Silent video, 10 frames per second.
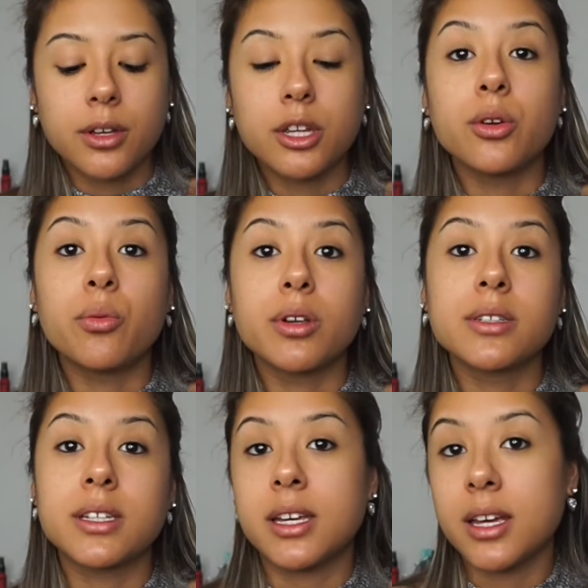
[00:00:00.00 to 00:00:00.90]
you will
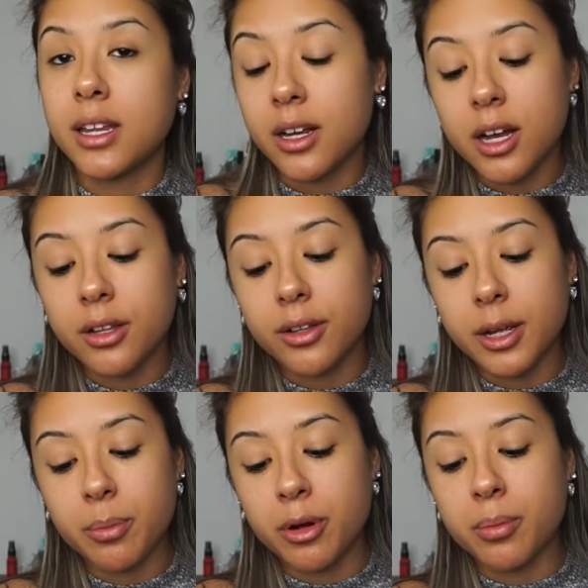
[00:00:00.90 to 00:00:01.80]
see it in a color
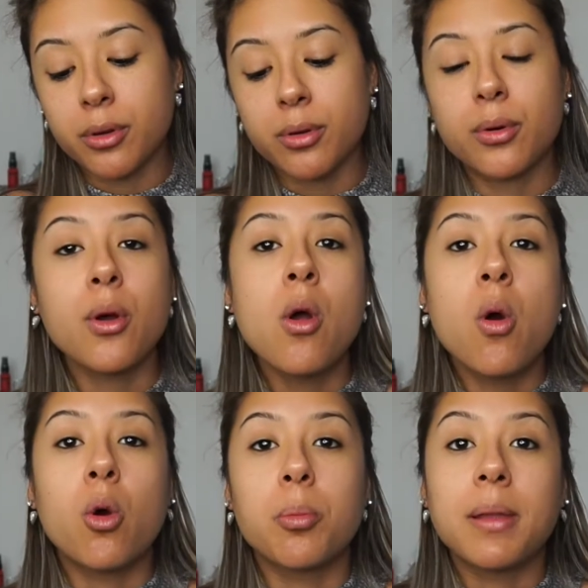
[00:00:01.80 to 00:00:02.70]
like purple
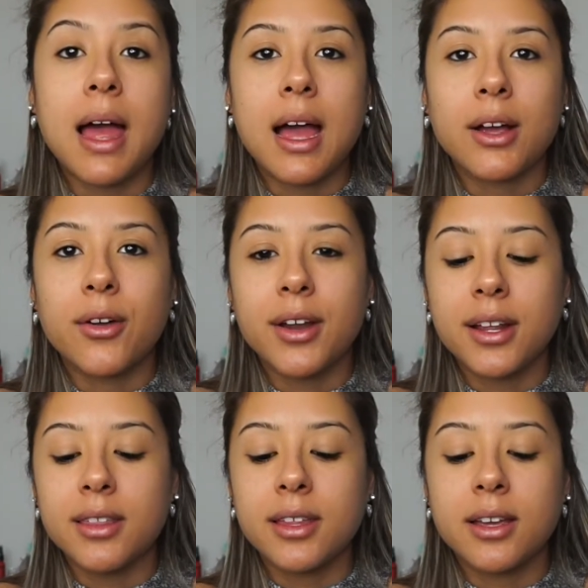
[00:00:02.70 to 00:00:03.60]
or black or
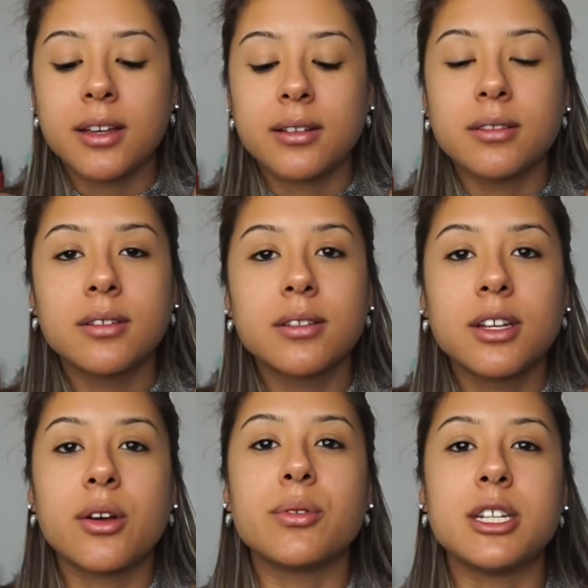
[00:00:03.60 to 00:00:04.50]
anything
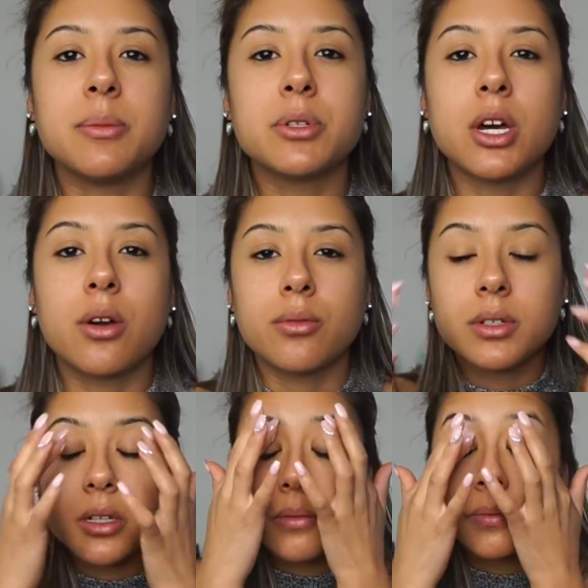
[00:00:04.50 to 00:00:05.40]
you know deep
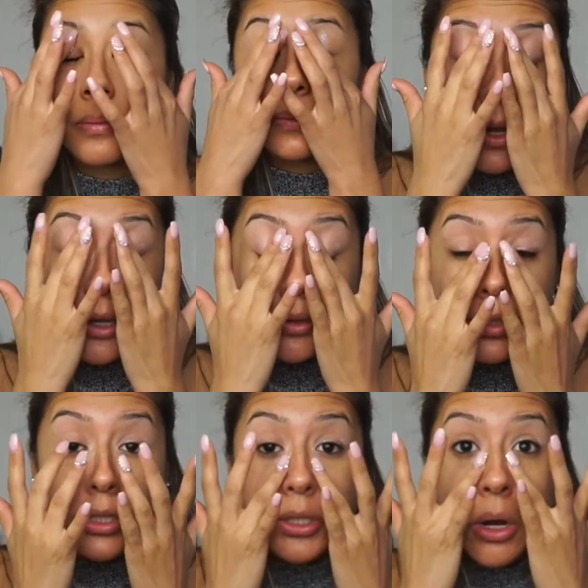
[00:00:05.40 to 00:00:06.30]
toned. I
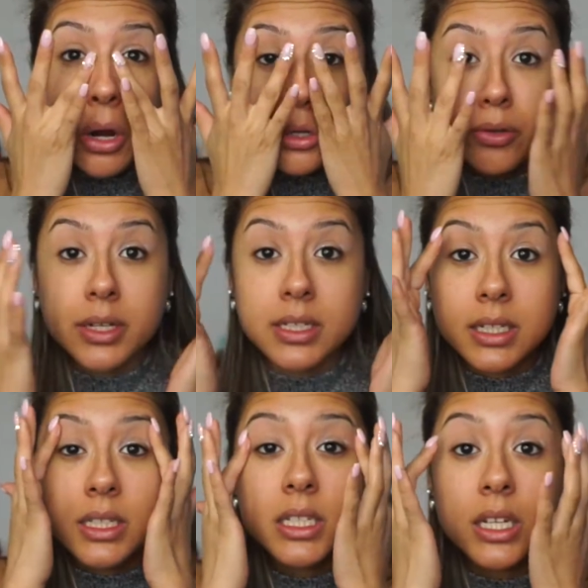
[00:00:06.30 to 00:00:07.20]
use the Tarte
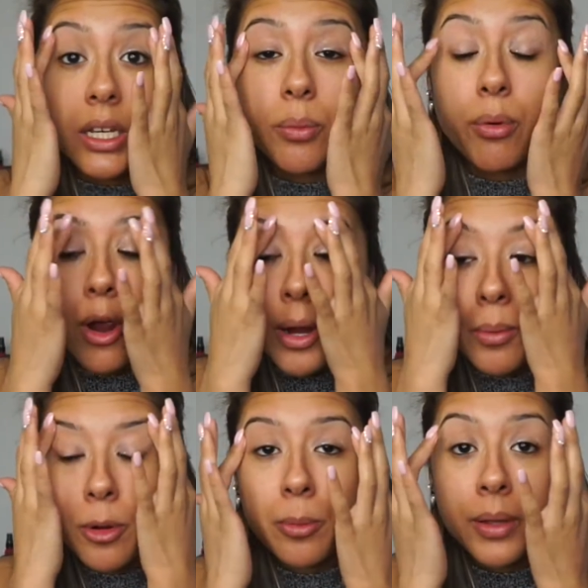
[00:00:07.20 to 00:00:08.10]
360
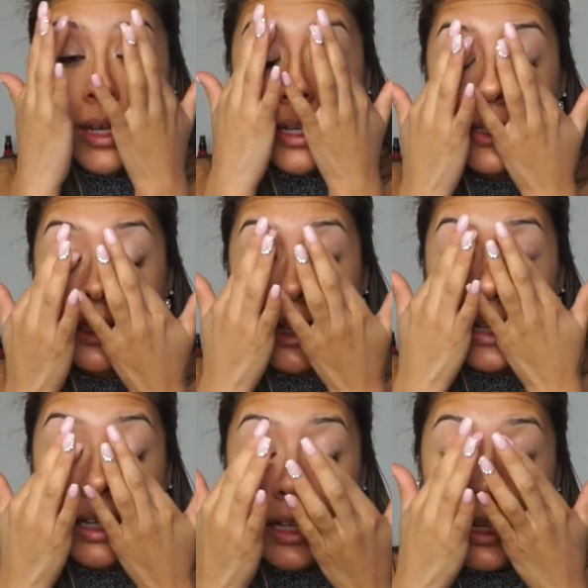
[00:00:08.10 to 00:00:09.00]
primer because
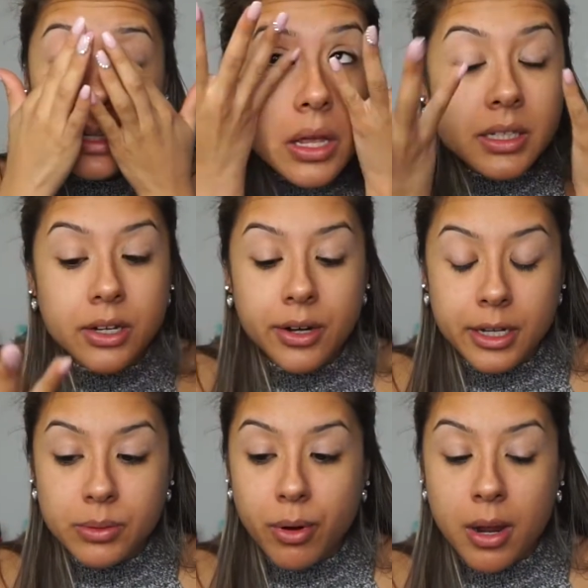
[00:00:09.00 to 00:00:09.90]
it is a
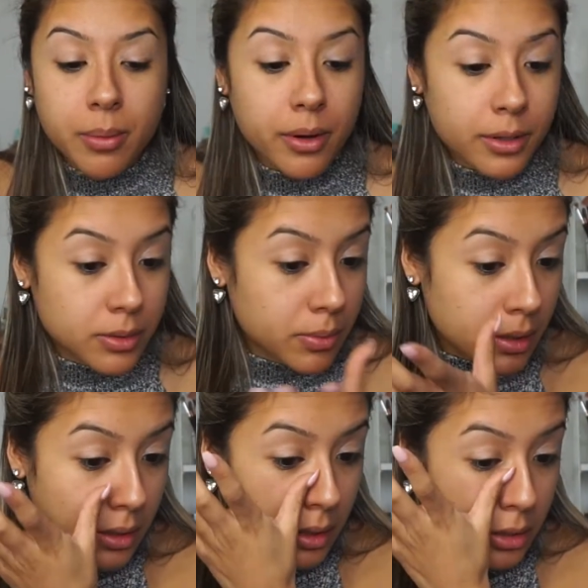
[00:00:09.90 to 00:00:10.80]
serious primer. It's
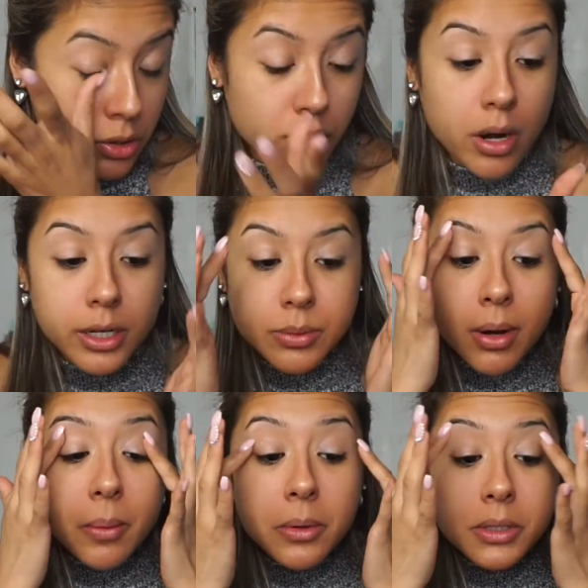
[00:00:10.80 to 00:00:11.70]
one of the strongest
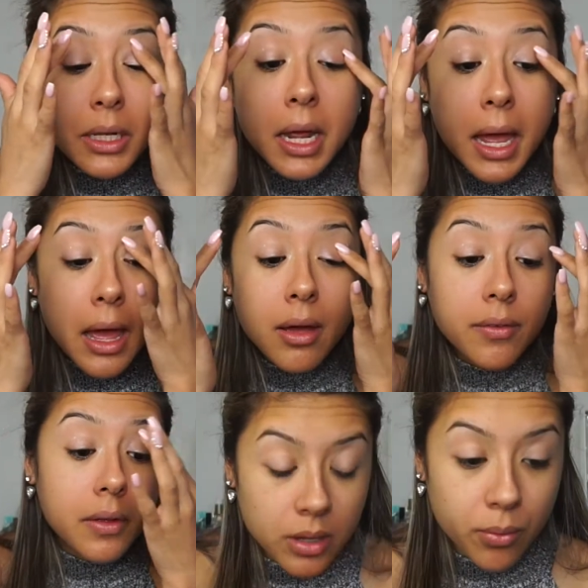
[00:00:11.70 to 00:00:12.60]
primers that I
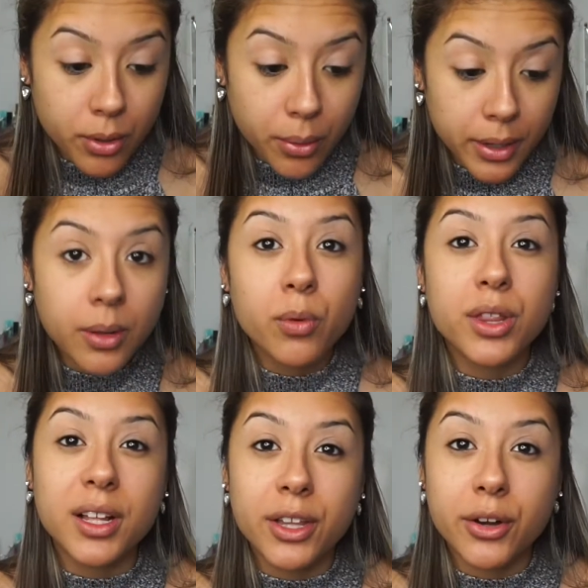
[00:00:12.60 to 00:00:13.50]
have. We're going in
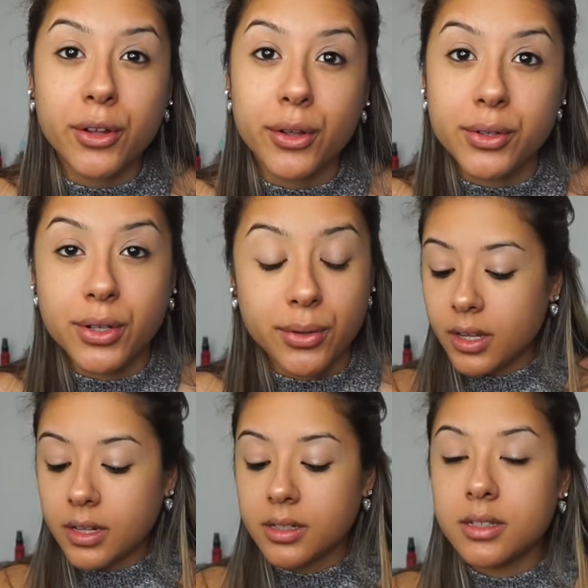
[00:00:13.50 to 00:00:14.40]
with a glitter glue too.
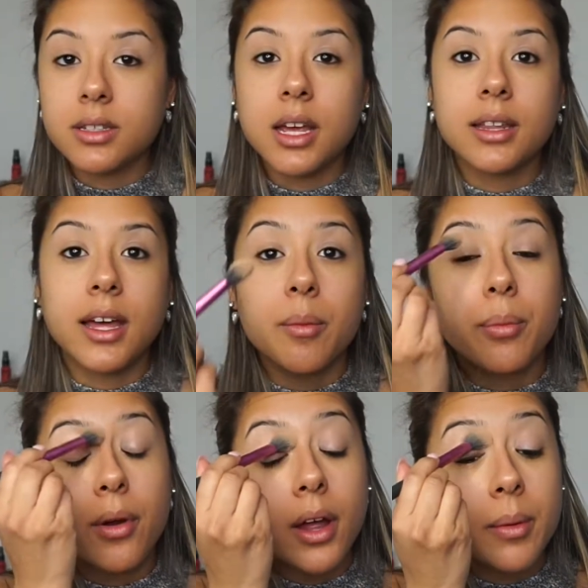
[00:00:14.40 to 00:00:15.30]
Then set
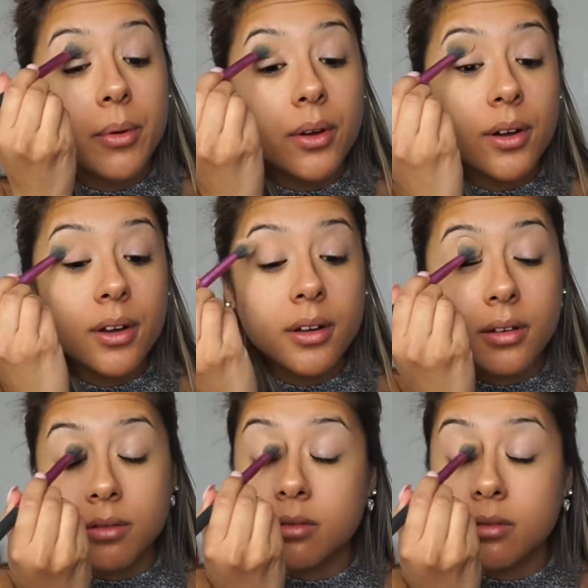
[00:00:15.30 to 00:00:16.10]
that primer.